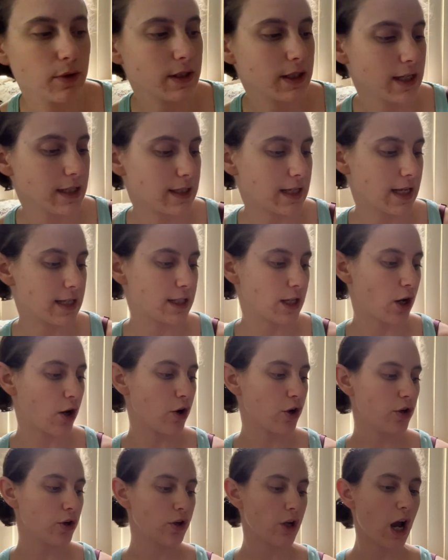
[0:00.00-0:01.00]
says there's
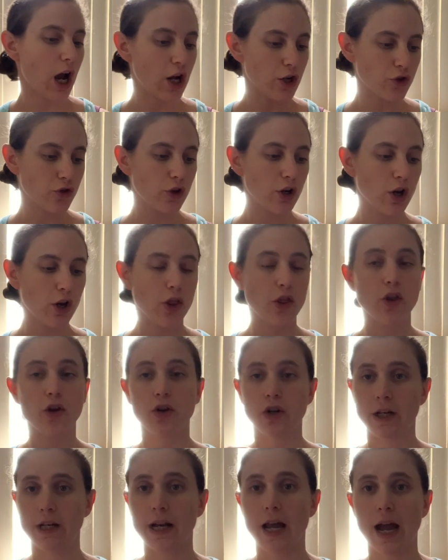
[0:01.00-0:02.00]

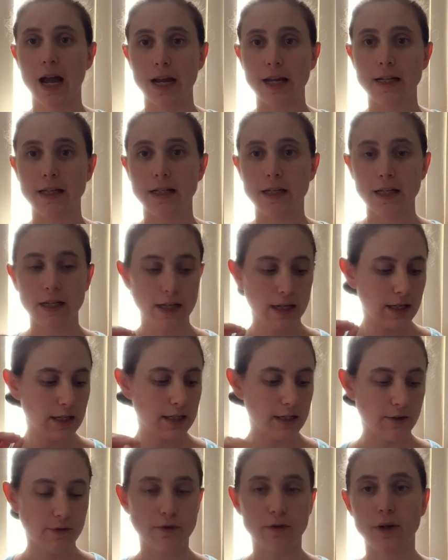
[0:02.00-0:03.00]
139
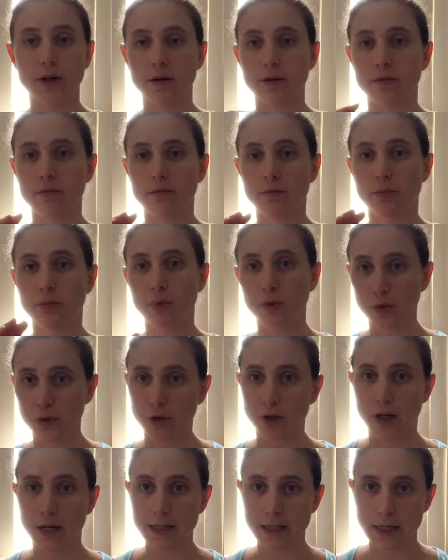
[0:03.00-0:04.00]
different
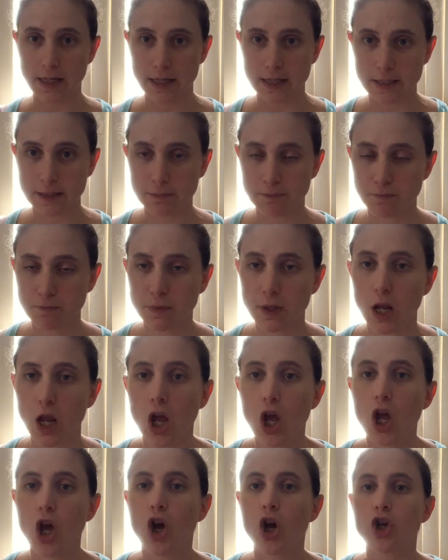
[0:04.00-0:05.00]
border ideas.
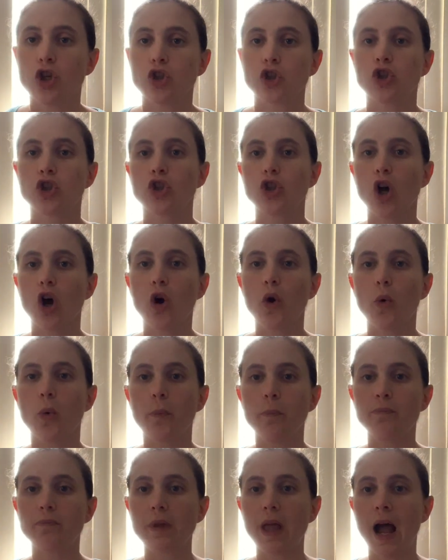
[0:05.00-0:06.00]
So
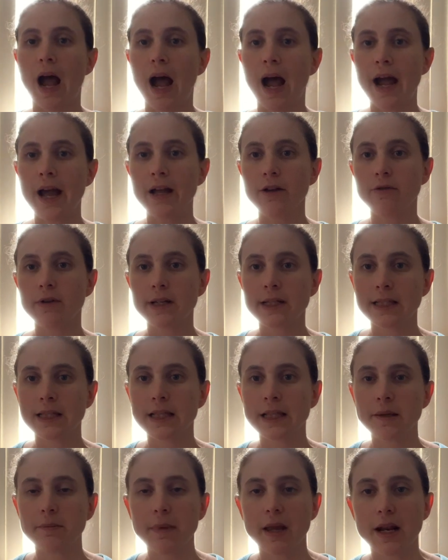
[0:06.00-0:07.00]
I
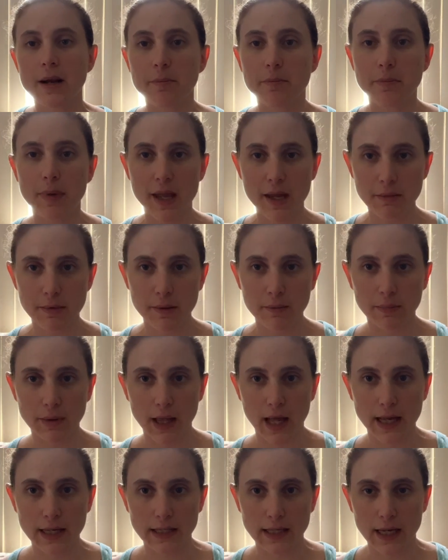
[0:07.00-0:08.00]
recently made a baby
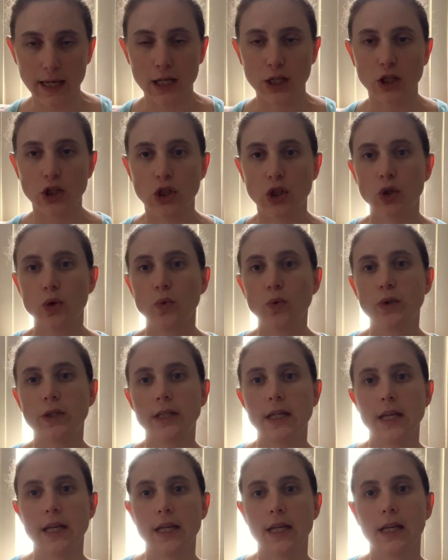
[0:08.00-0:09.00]
blanket
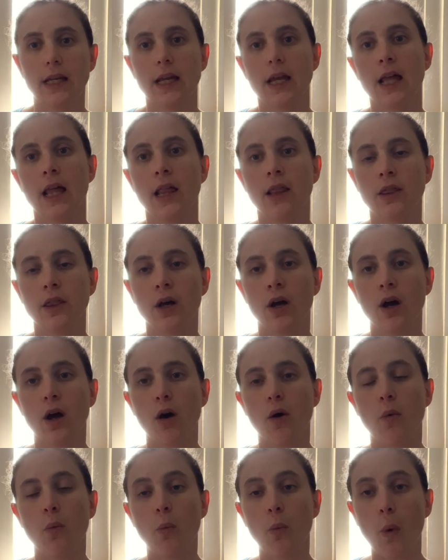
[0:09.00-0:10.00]
using
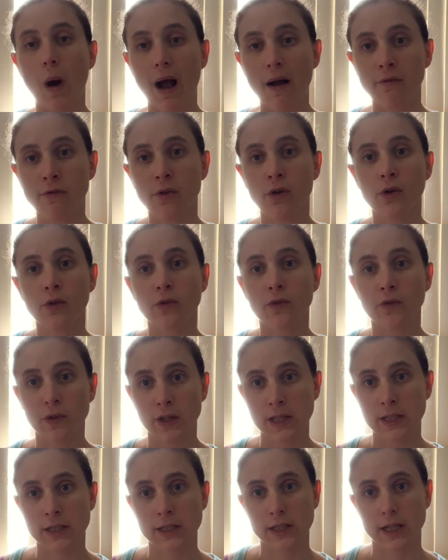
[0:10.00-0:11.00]
the waffle
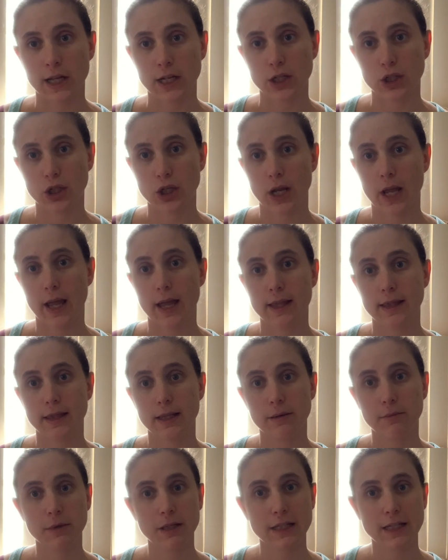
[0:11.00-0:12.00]
V-stitch, and
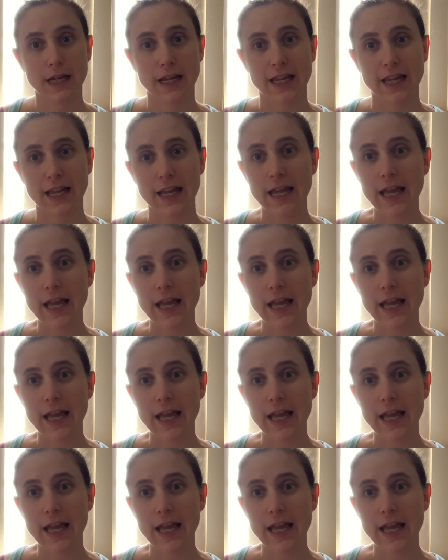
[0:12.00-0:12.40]
let me tell you,